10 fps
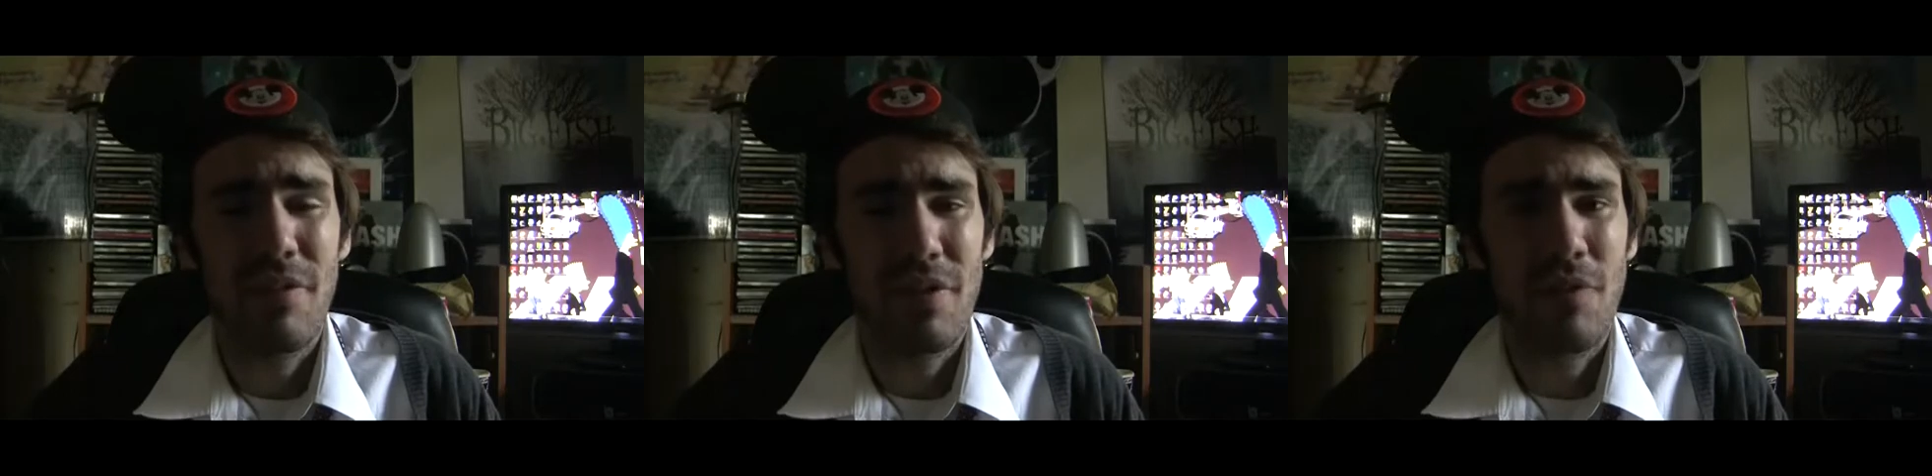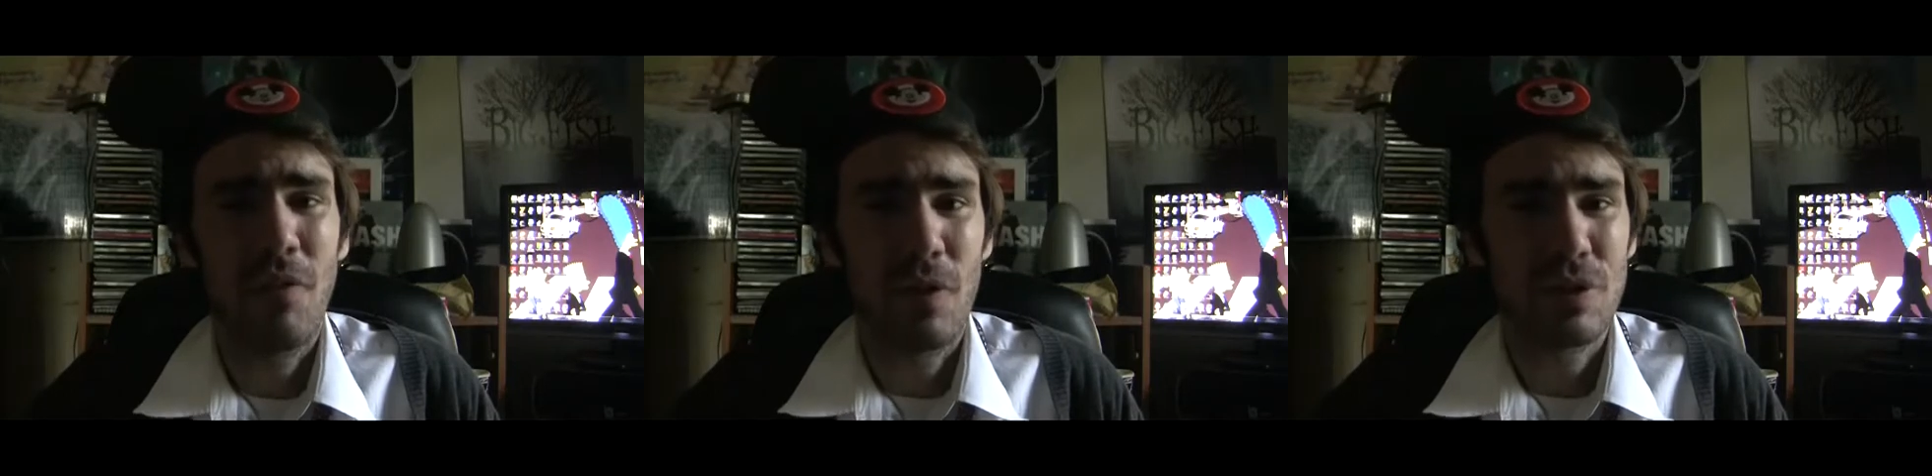of the
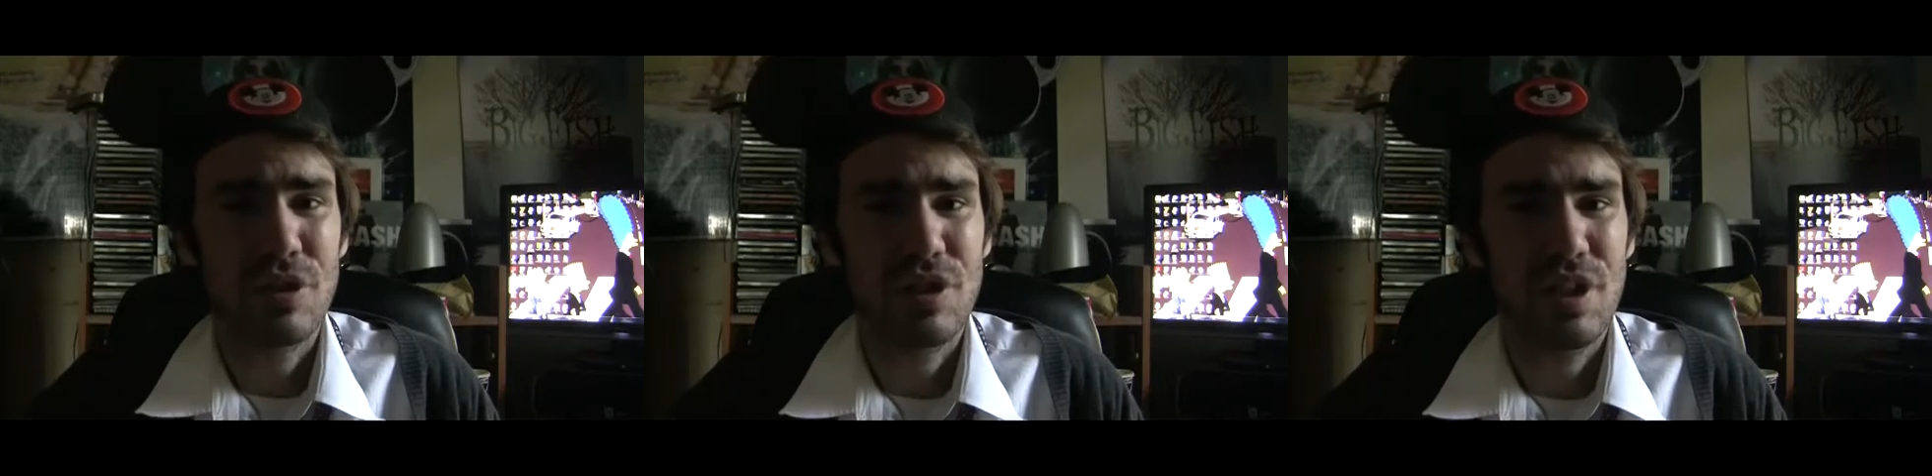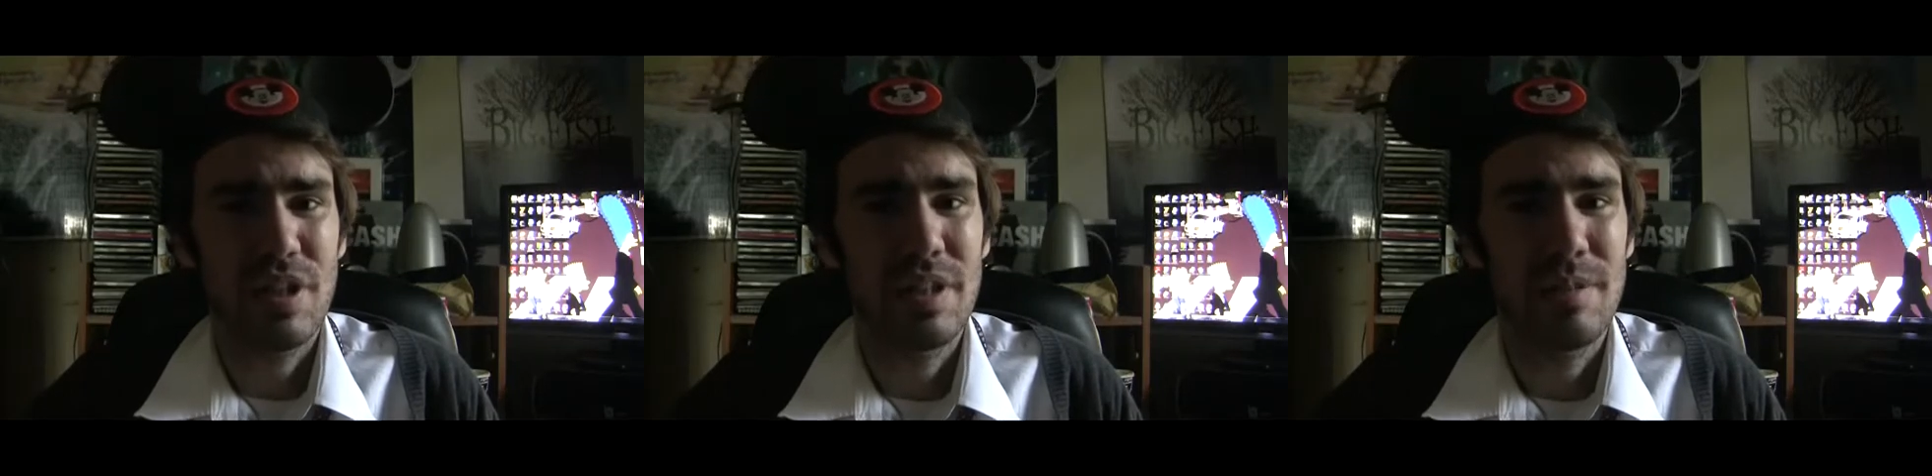first
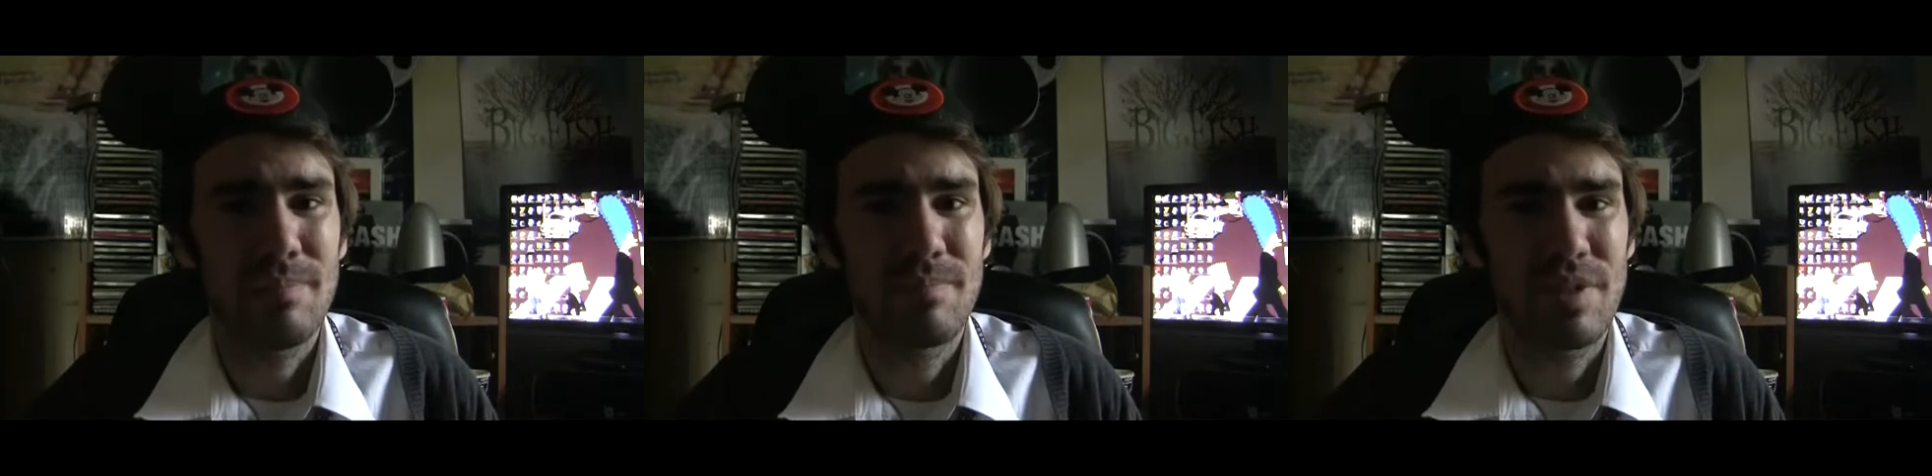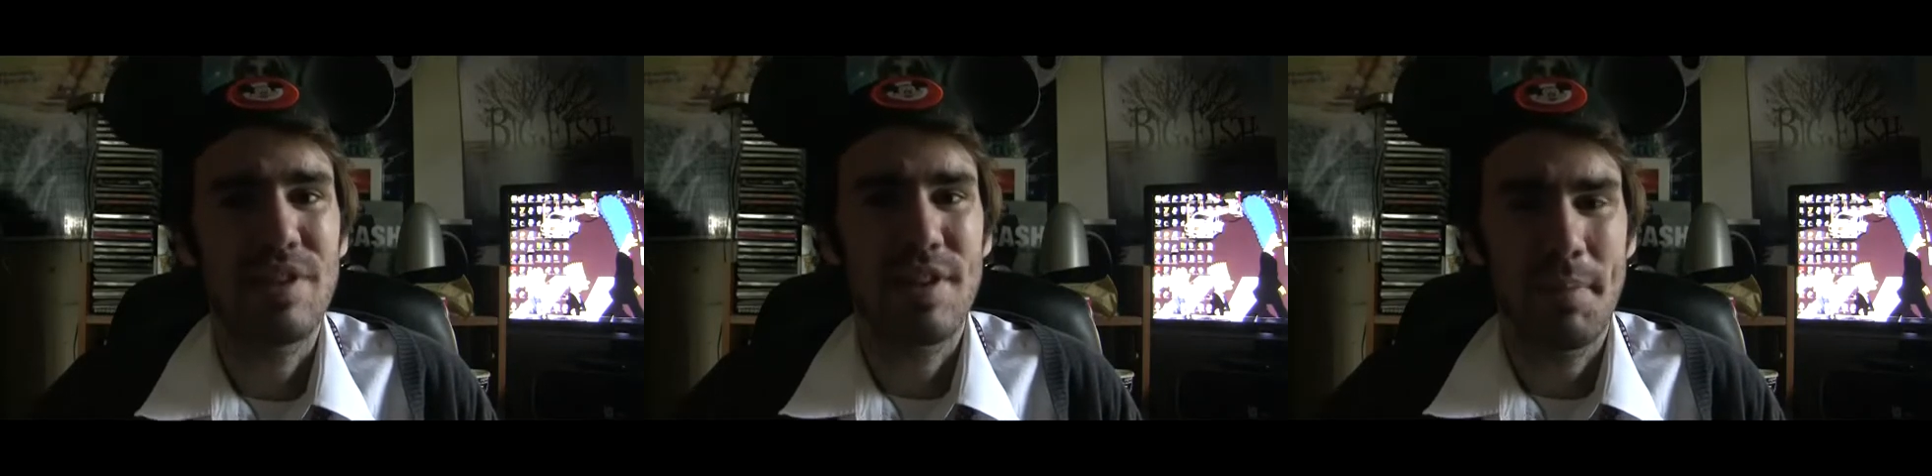
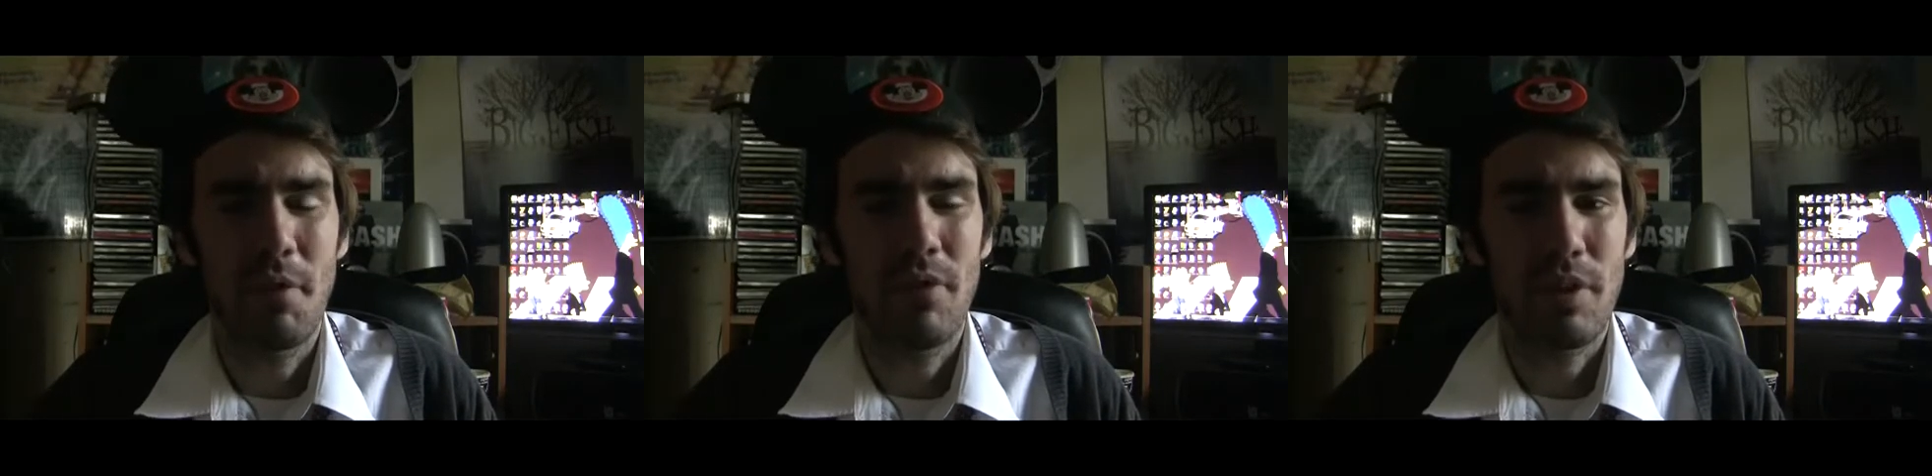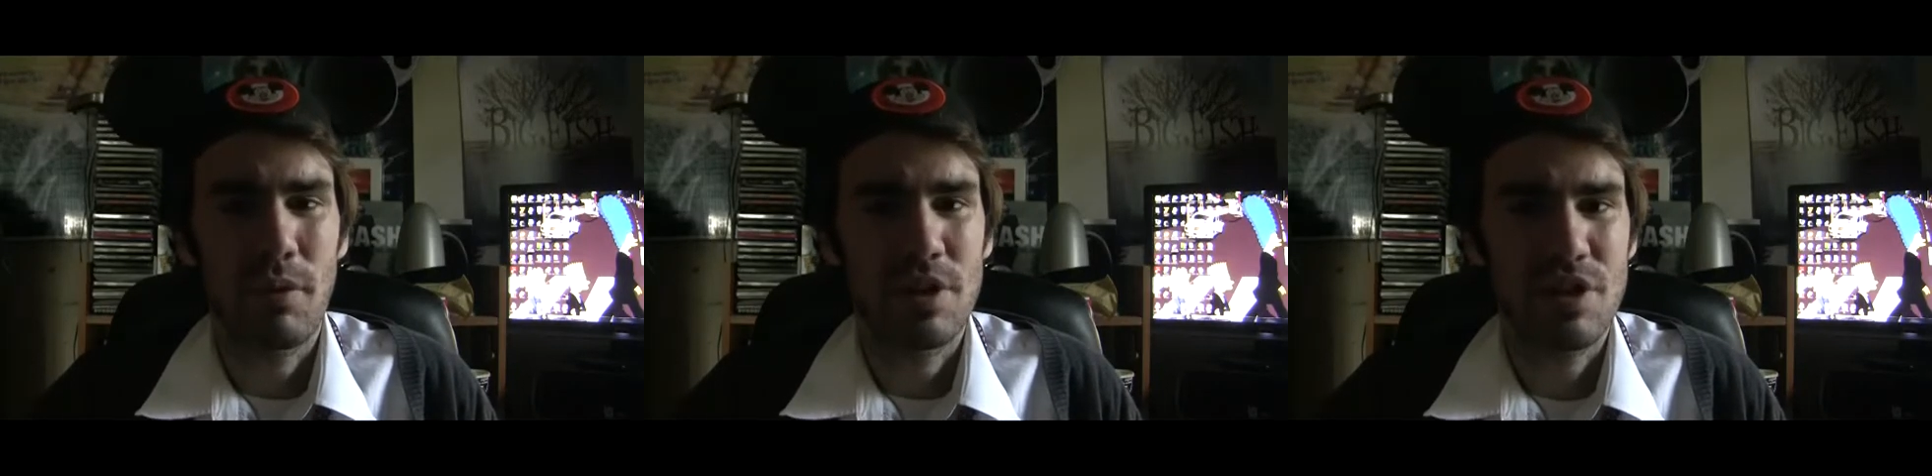Disney movie
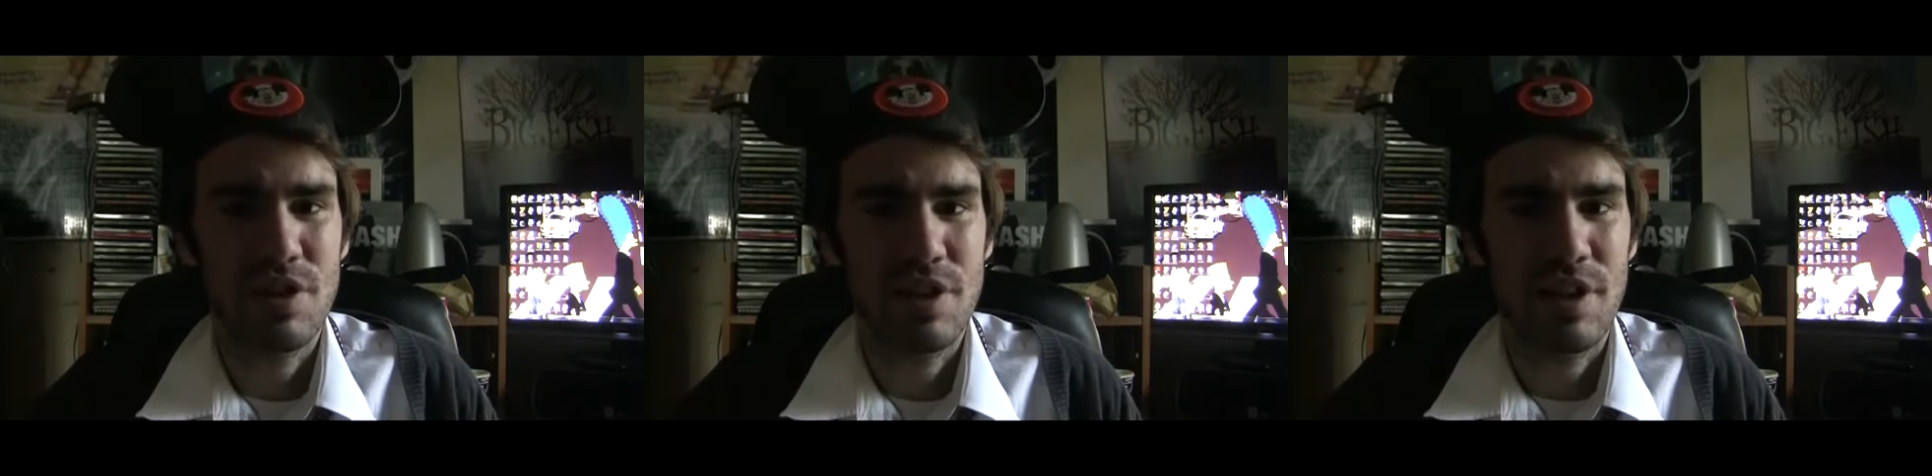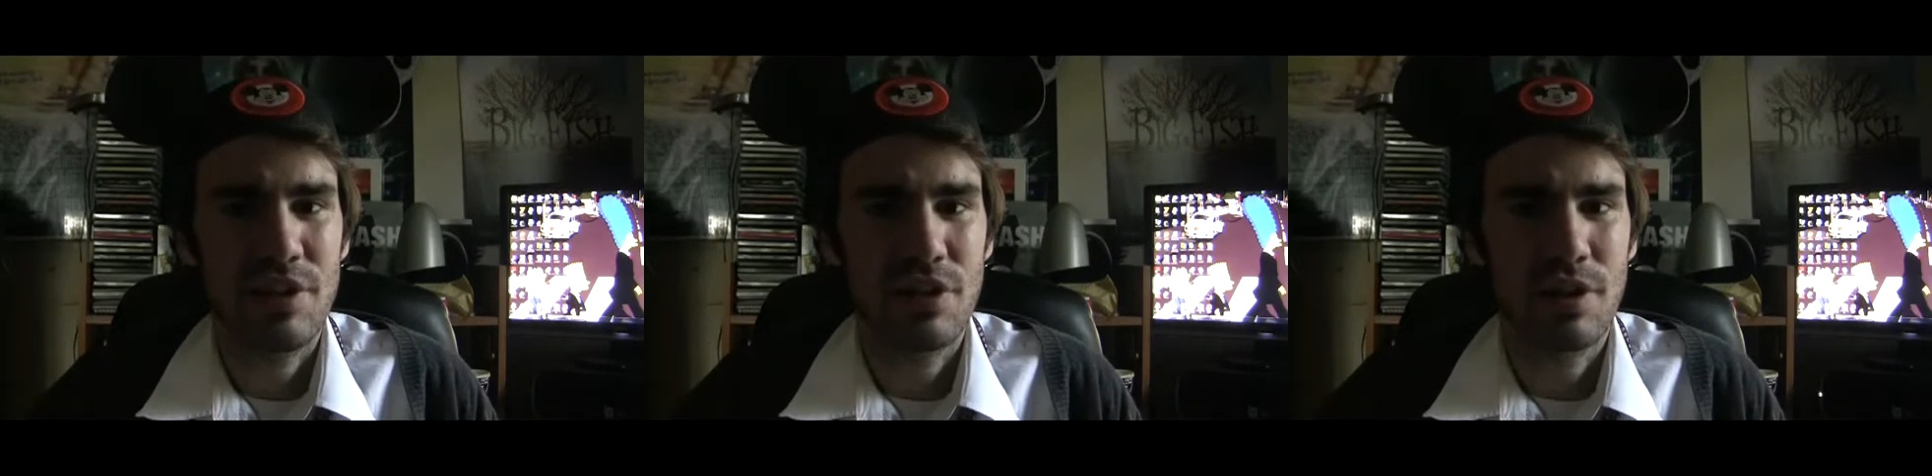questions
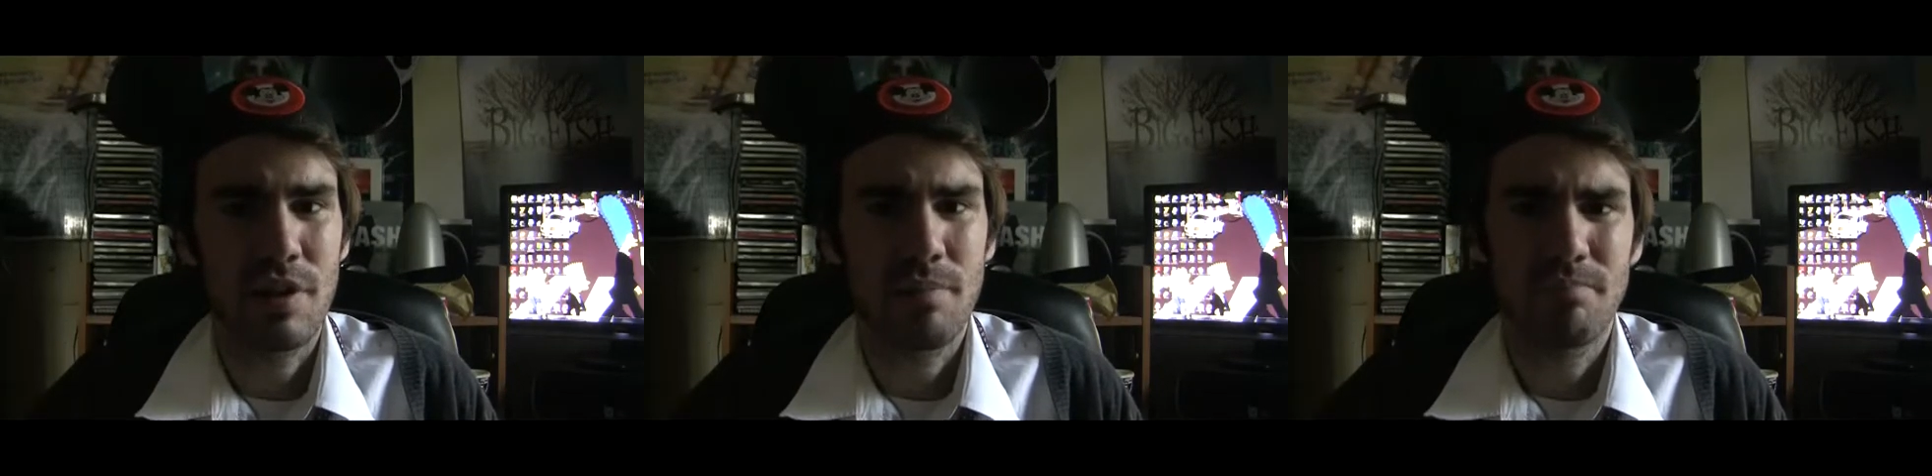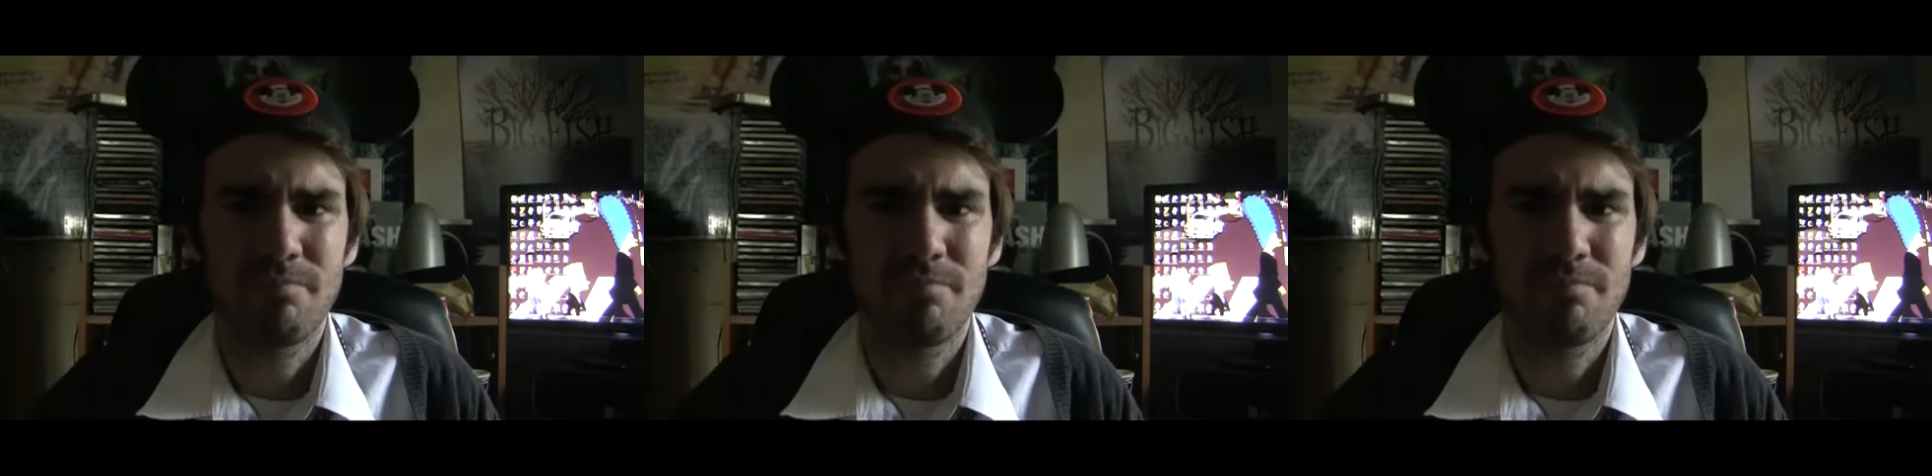answered.